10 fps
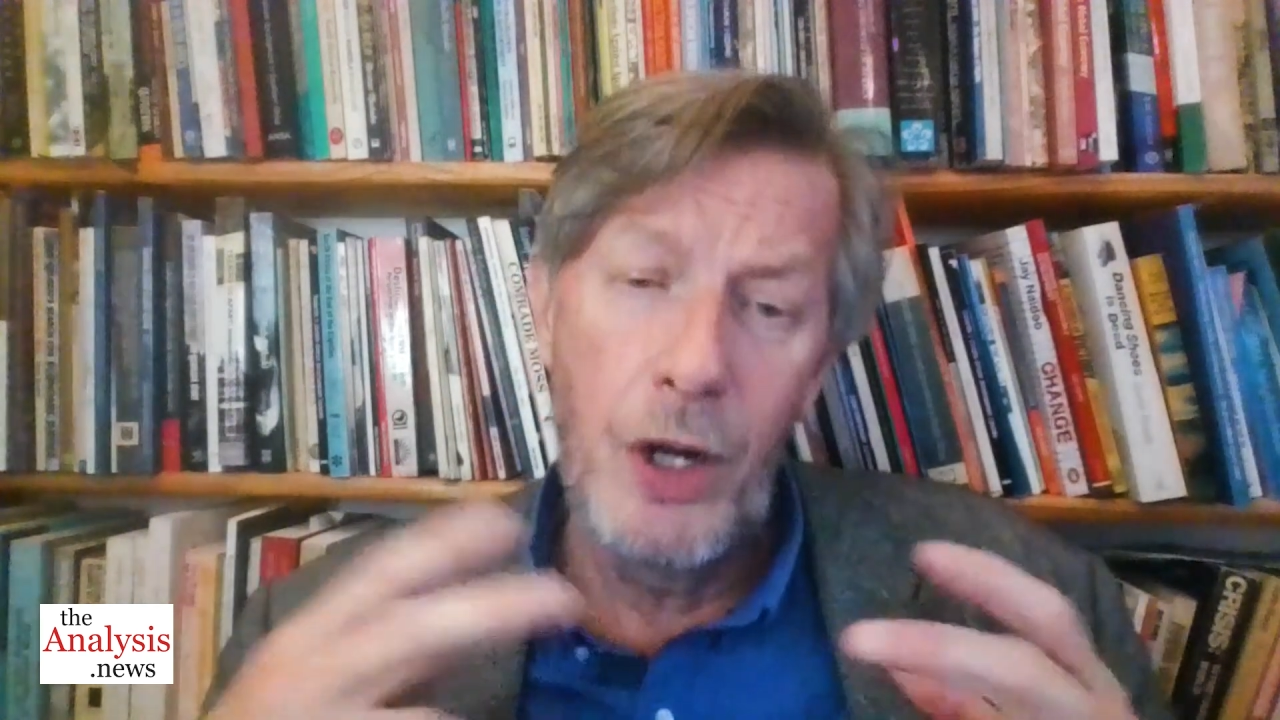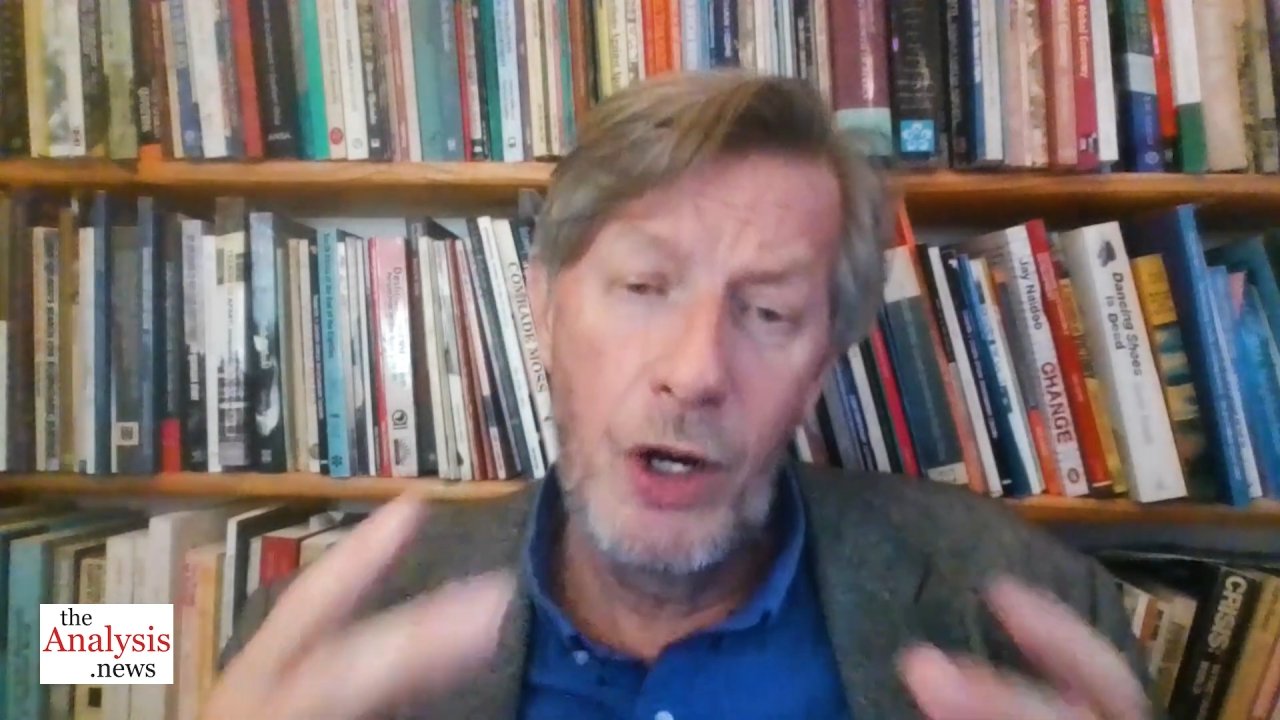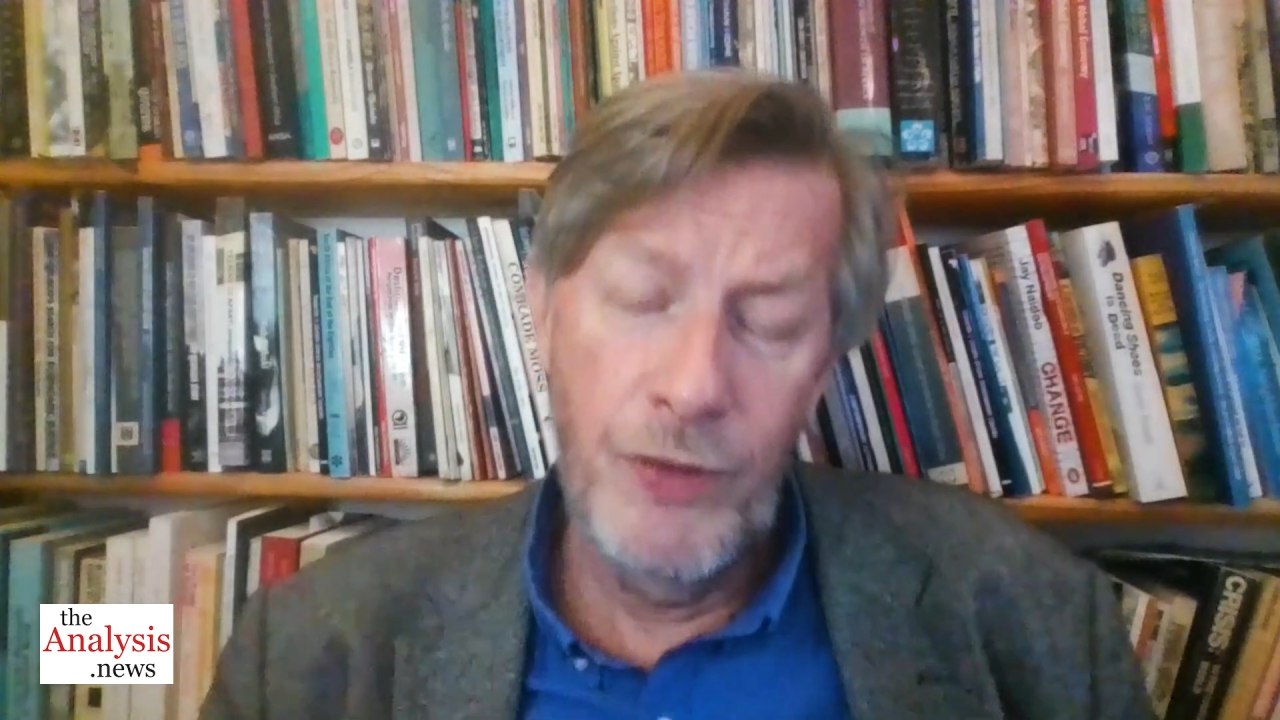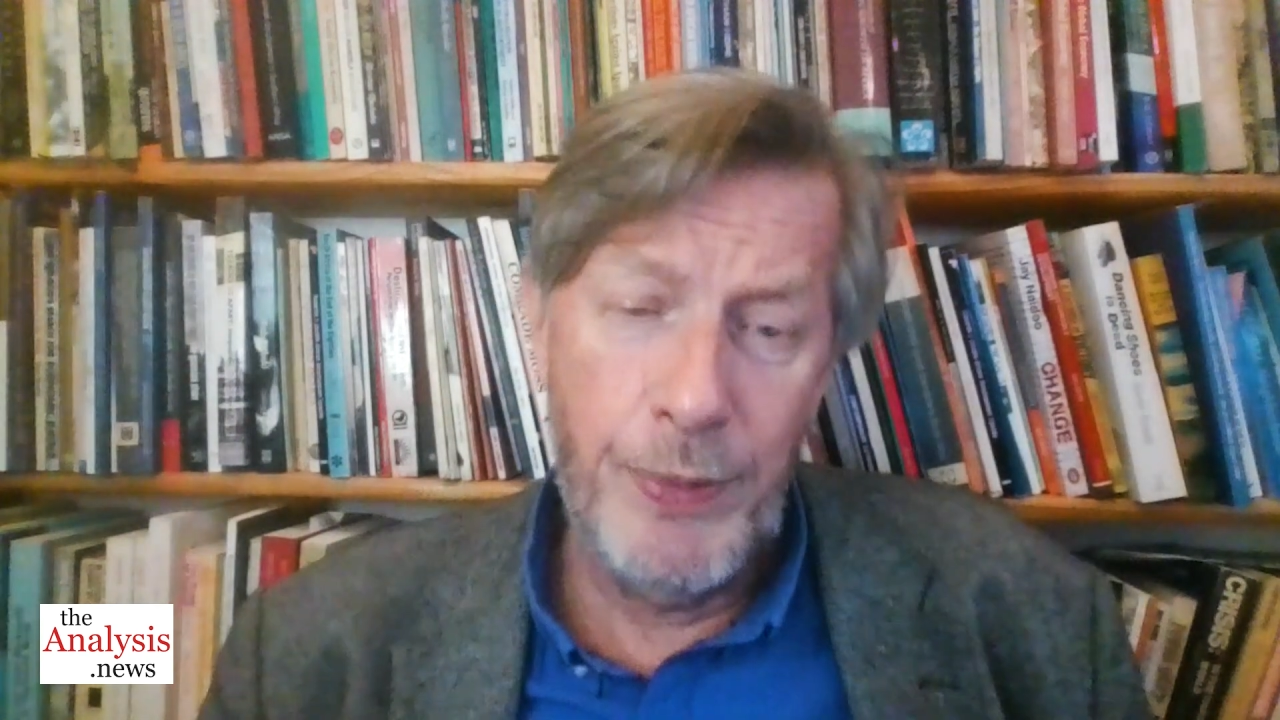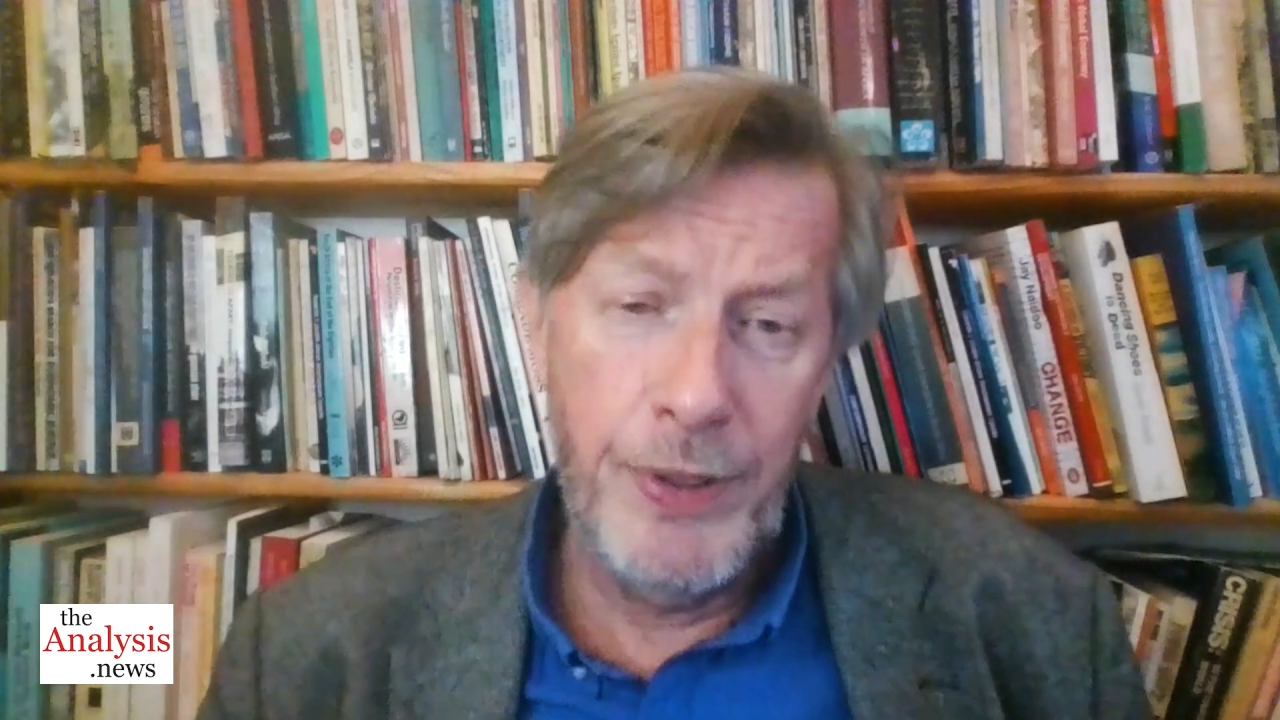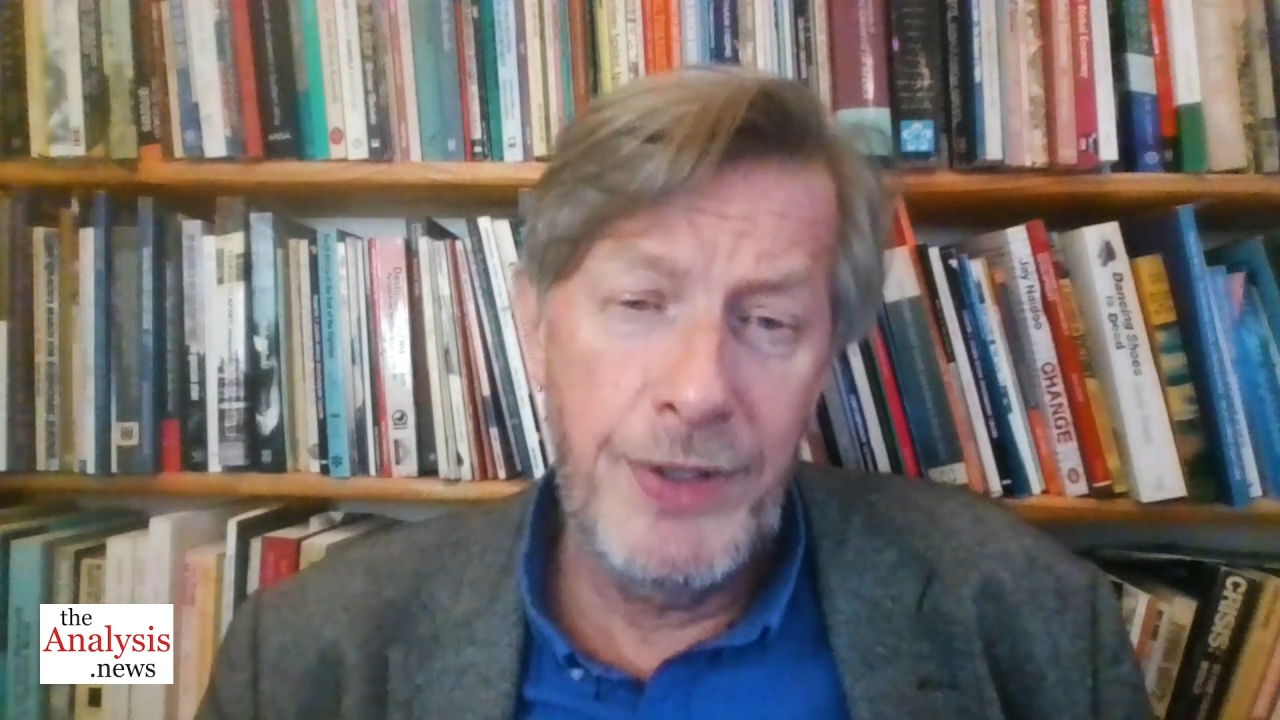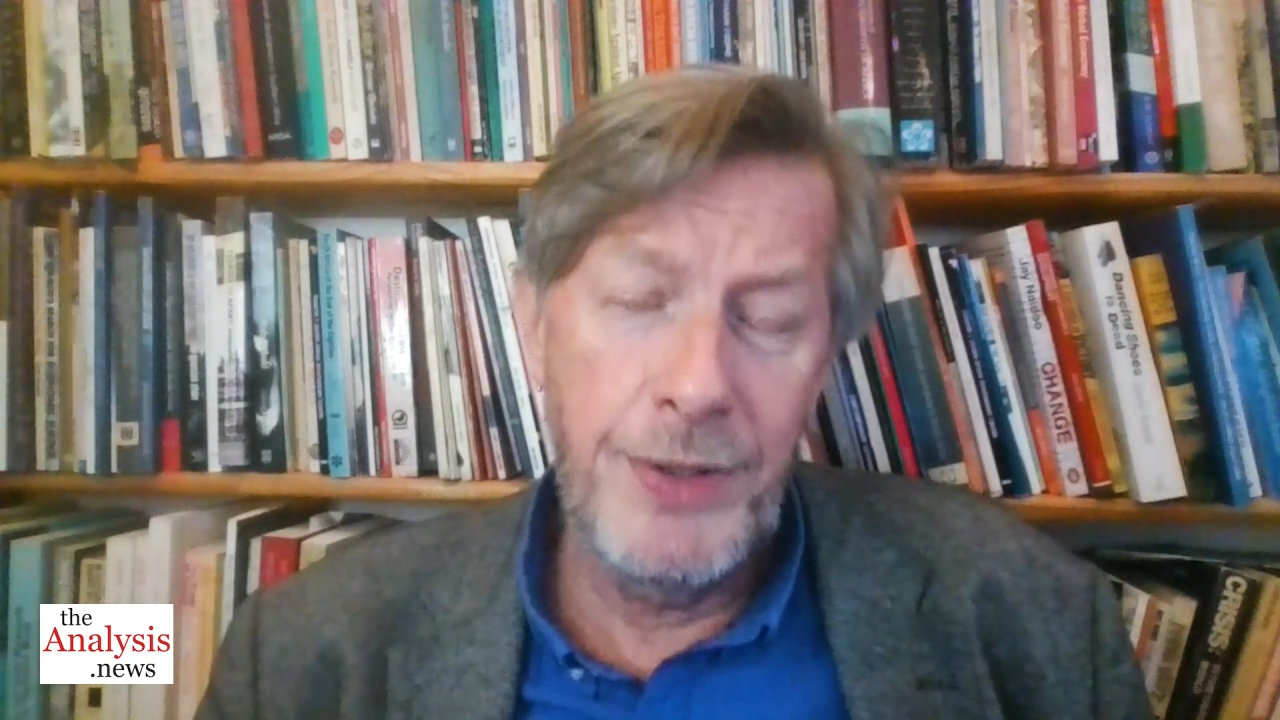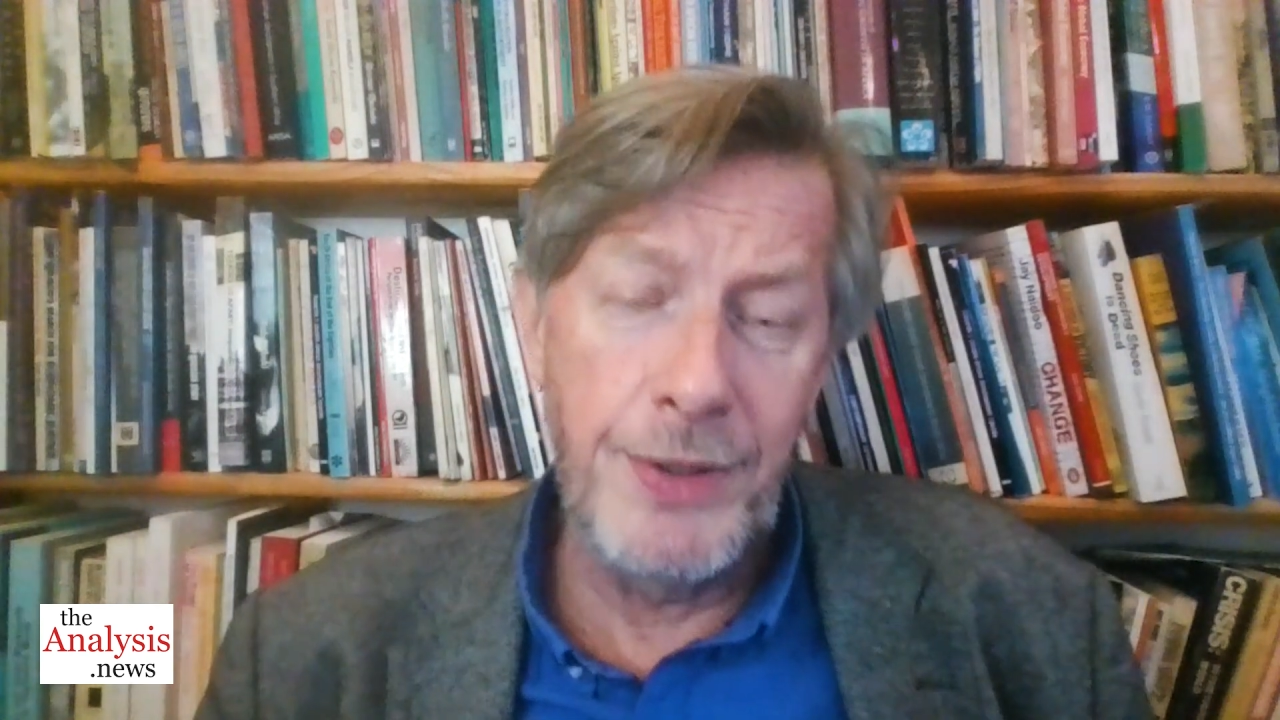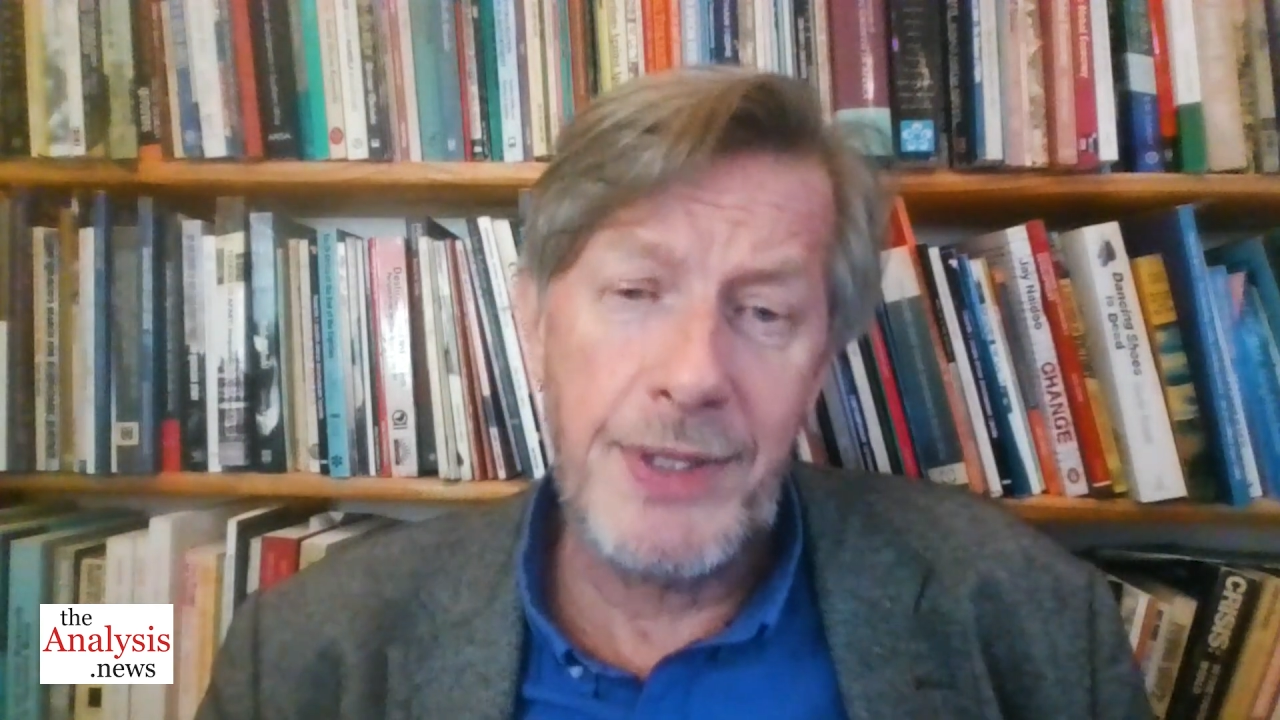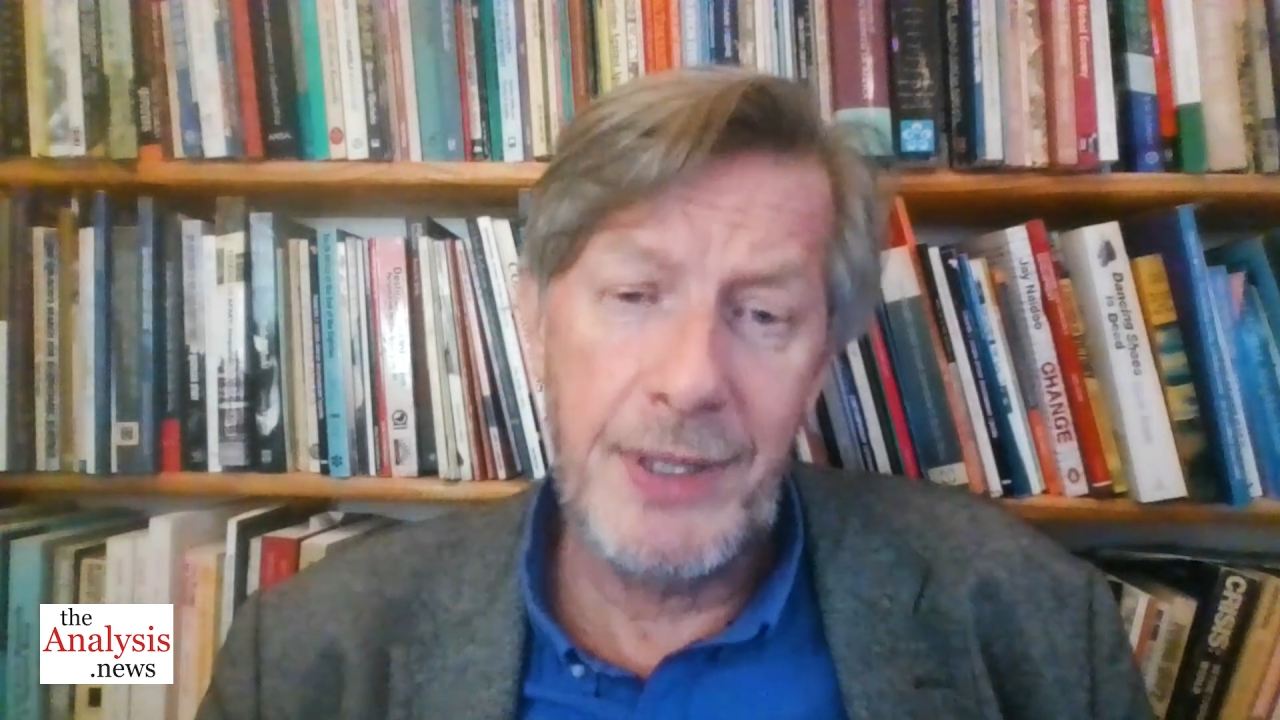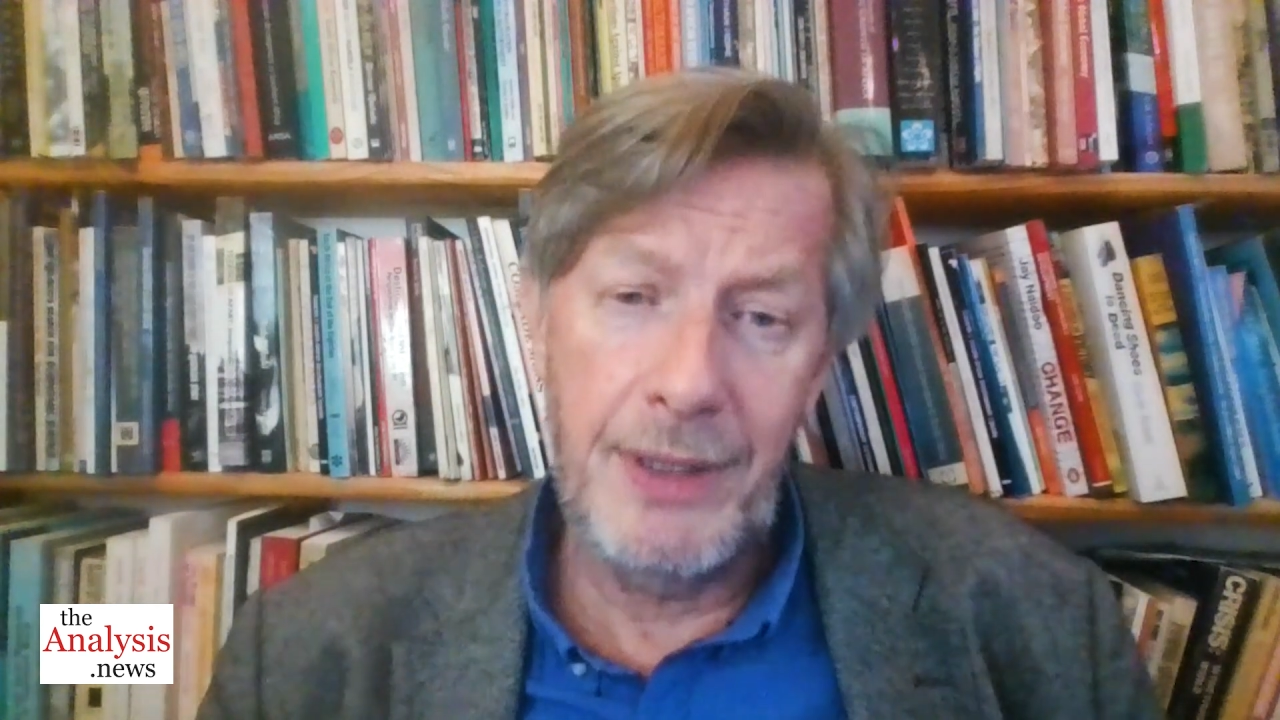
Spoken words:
overproduce at